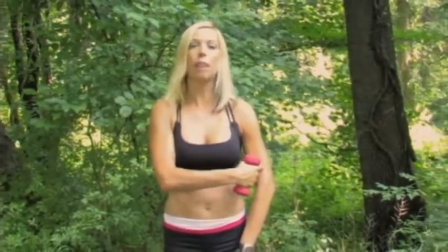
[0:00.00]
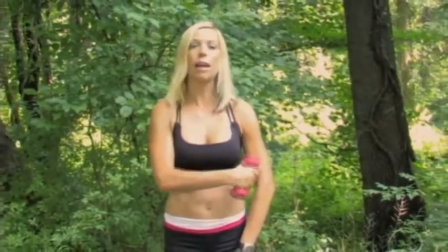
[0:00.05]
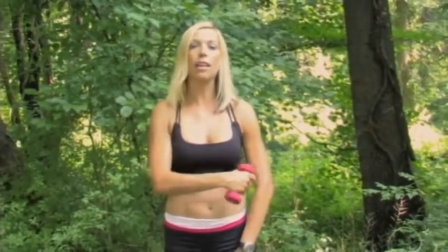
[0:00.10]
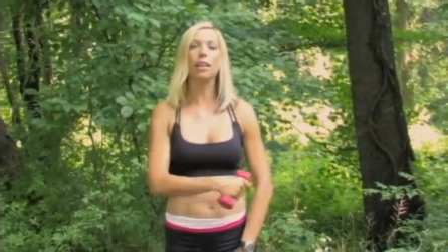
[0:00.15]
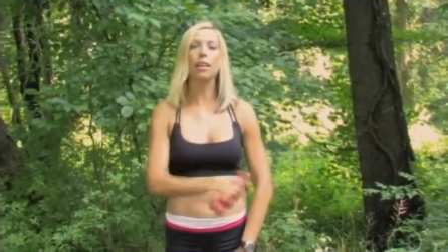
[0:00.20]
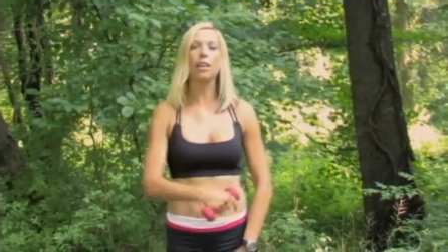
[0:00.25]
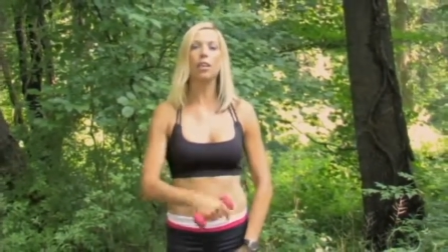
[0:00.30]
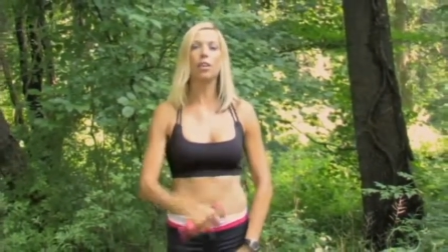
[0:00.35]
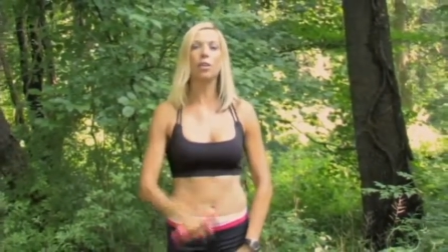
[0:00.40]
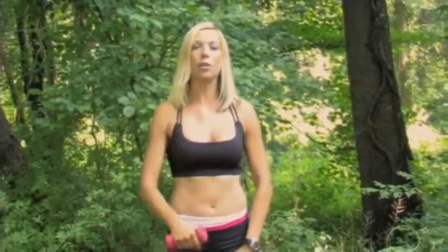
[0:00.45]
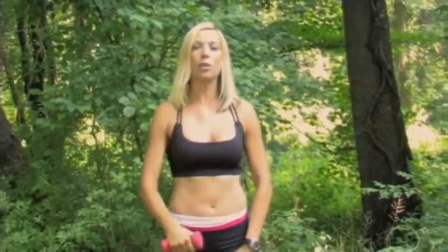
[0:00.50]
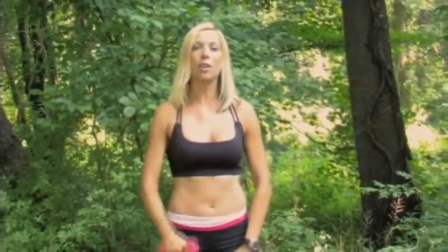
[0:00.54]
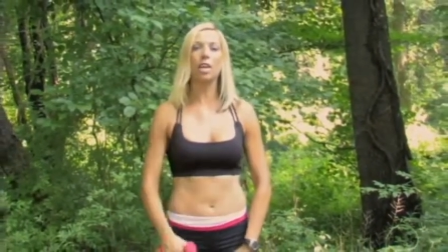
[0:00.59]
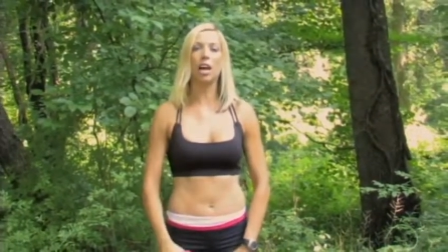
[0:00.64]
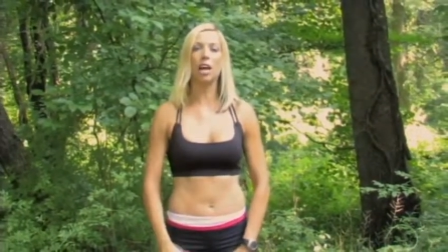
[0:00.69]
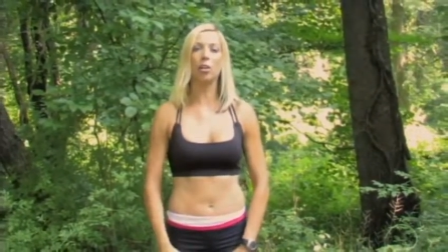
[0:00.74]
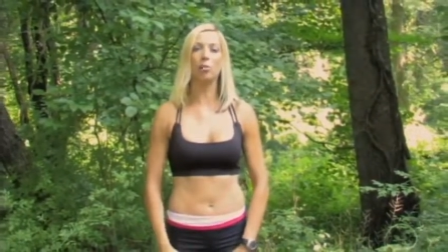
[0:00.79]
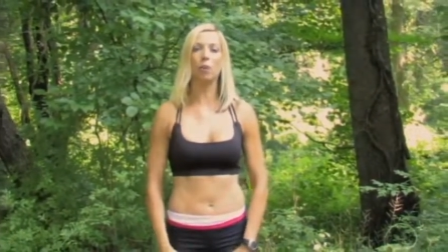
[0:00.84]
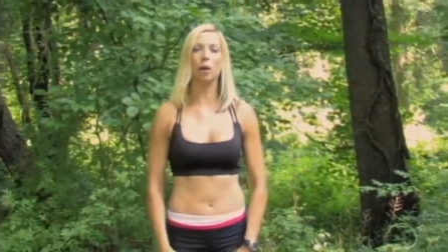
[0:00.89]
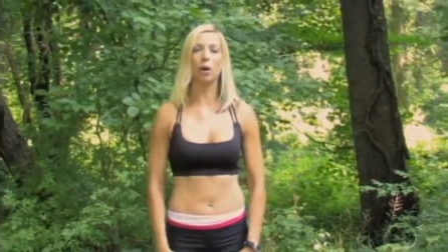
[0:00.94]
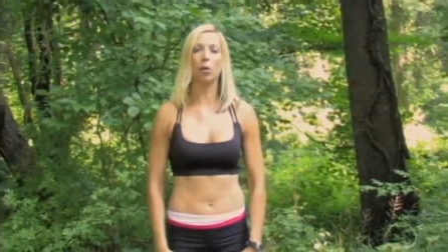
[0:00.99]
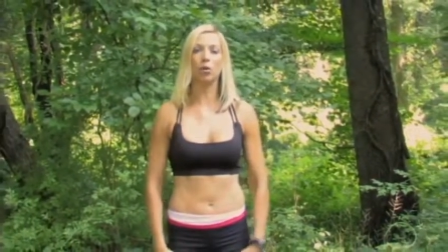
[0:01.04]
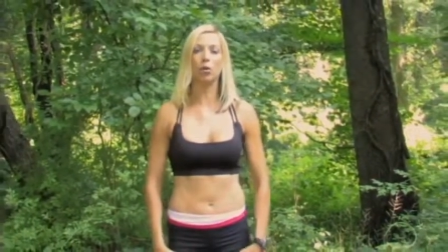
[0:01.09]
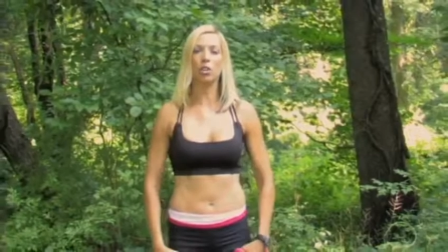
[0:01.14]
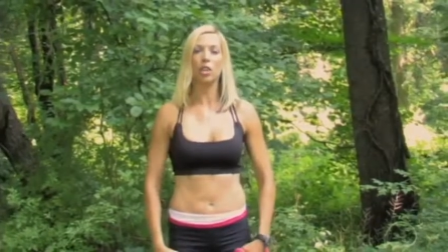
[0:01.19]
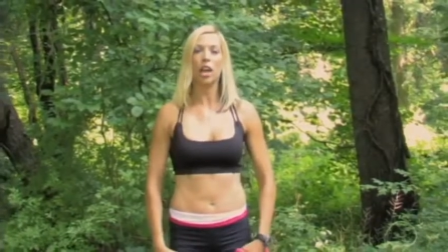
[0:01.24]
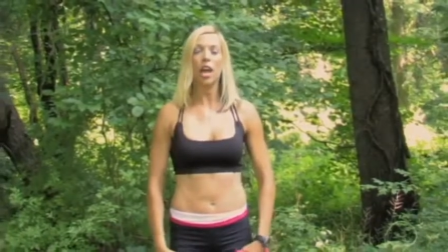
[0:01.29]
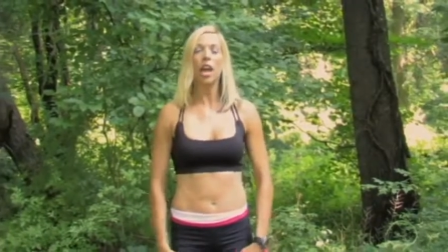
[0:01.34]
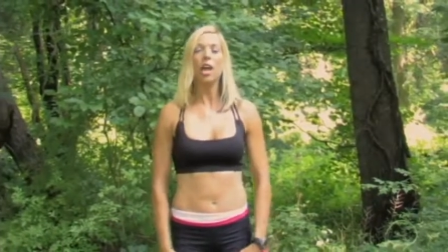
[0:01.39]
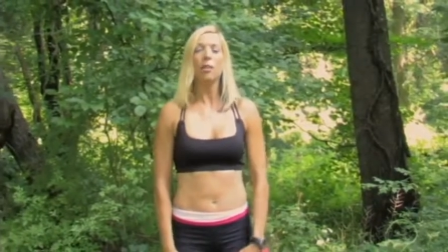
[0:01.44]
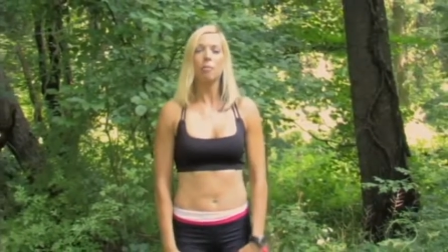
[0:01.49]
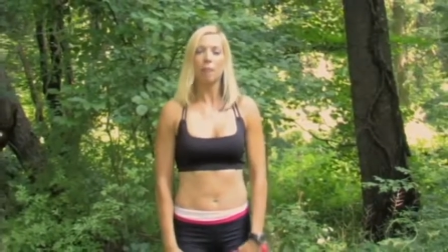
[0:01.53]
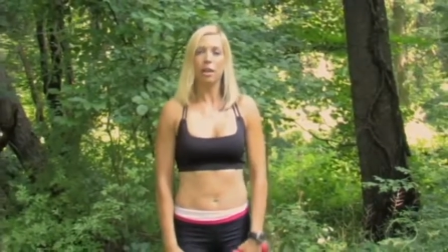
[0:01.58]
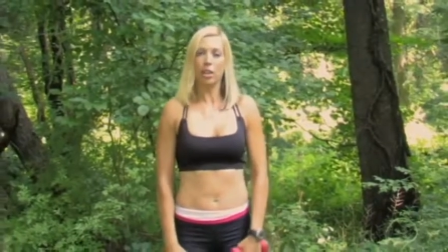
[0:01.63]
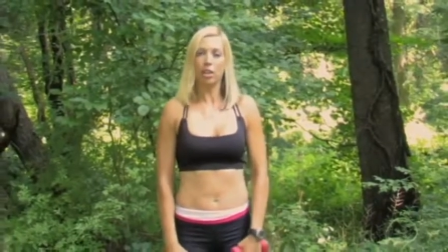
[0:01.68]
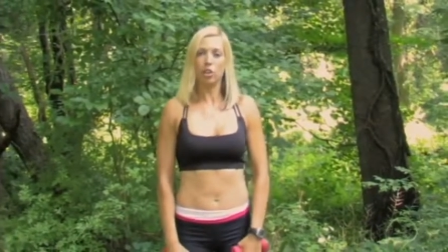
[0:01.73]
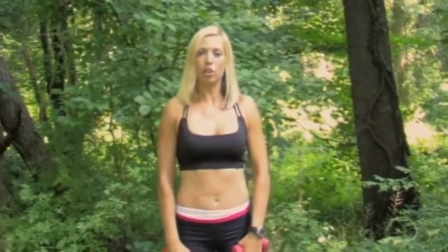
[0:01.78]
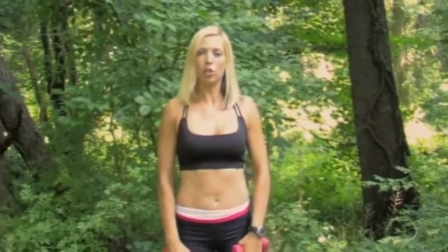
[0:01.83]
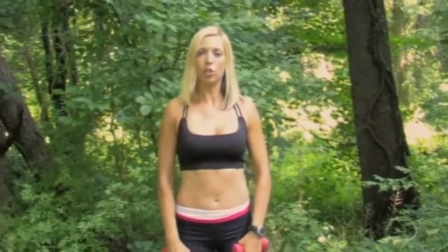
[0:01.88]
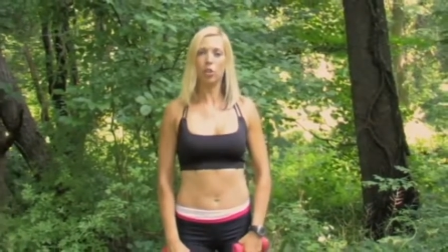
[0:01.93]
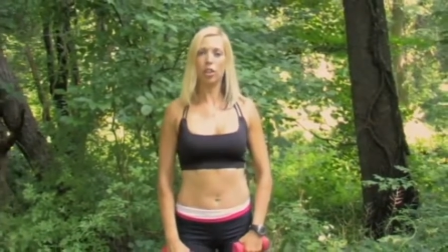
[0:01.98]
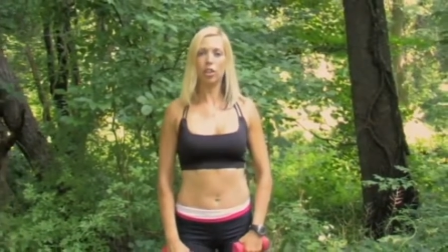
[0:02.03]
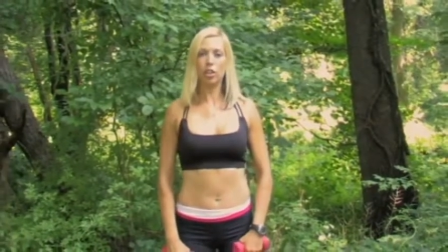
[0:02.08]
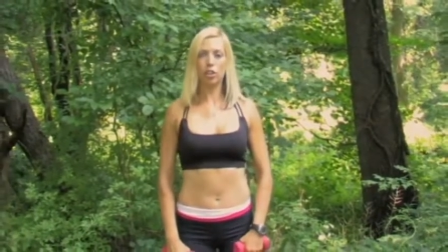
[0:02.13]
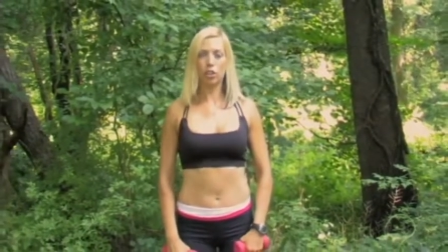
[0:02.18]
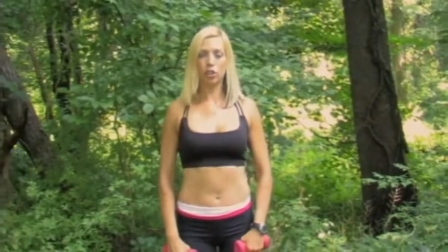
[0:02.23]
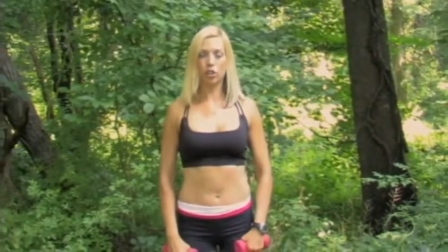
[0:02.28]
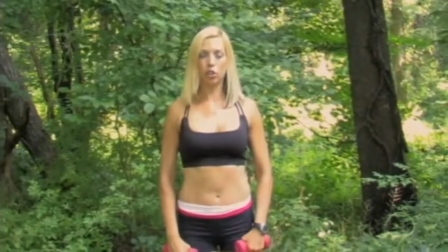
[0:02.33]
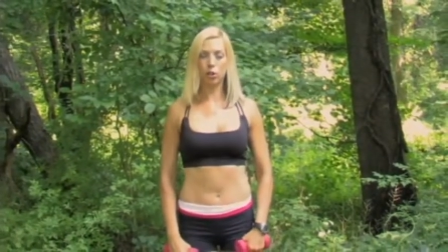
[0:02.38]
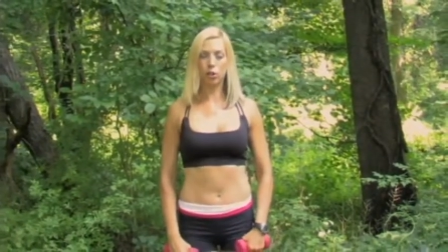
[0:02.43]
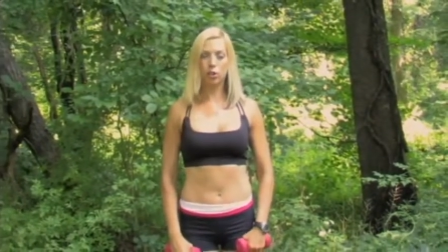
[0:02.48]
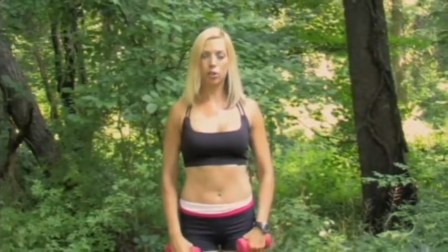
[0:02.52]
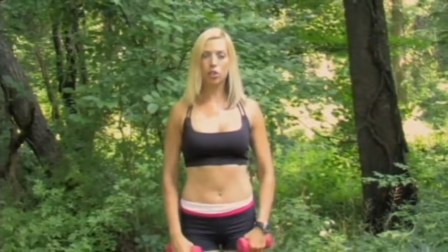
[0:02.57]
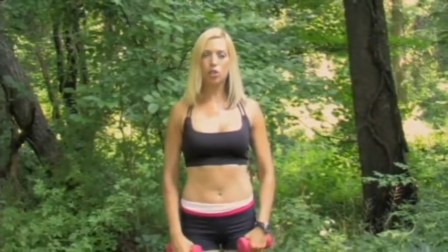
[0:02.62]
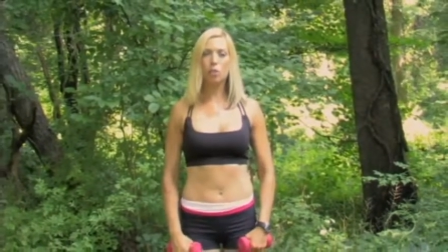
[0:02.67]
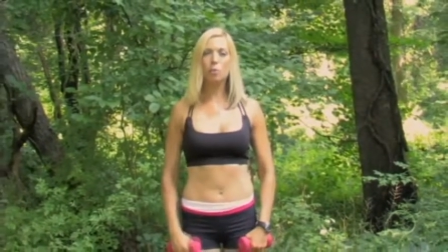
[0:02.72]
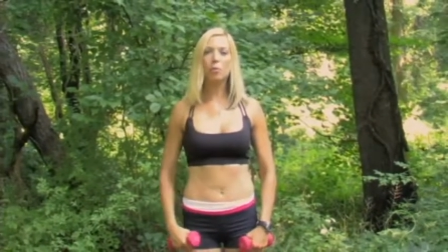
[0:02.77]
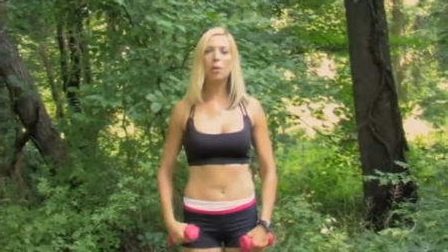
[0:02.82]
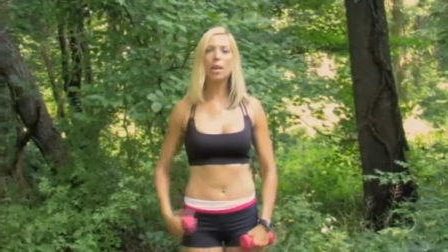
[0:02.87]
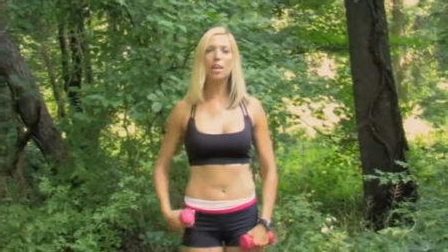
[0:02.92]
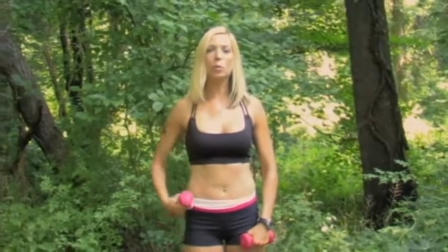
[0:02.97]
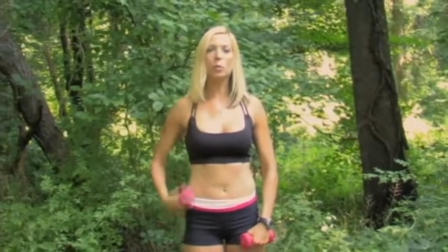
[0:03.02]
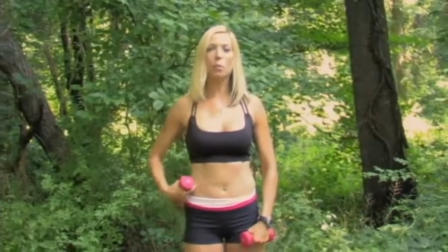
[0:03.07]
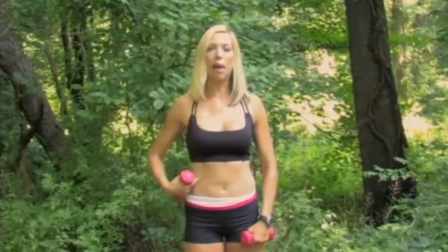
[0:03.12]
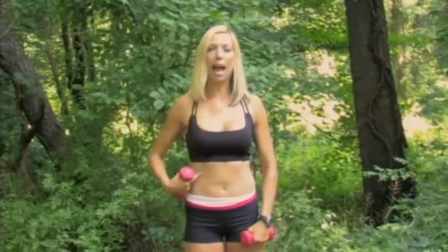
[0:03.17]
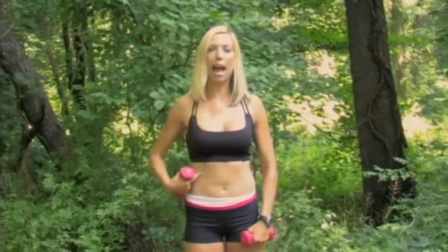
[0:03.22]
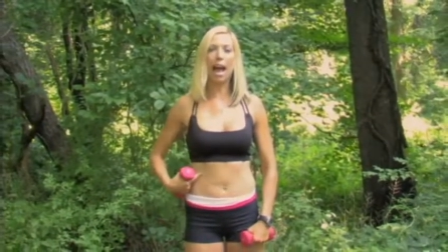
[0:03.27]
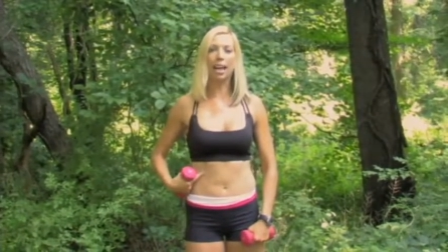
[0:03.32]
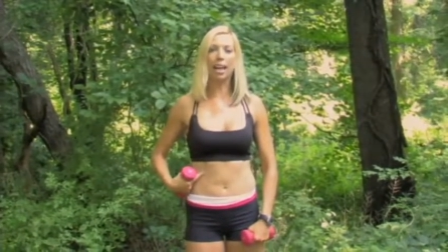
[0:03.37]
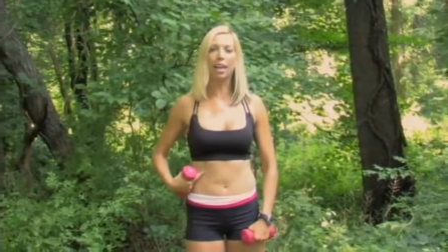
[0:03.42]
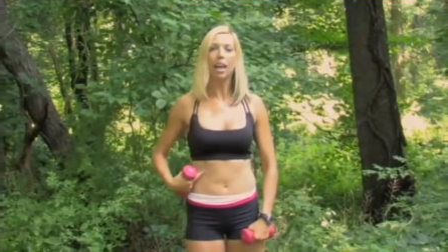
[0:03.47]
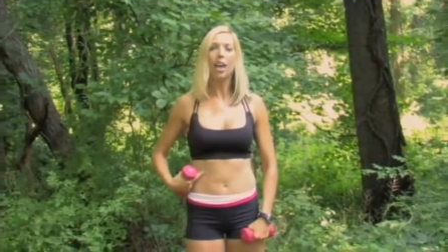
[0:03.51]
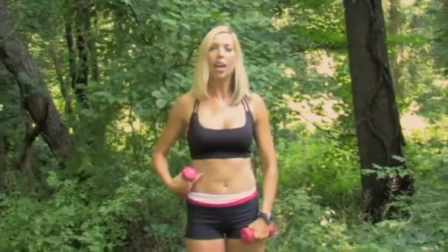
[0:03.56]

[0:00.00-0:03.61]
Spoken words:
bend in those elbows. Make sure your shoulders are pressed back,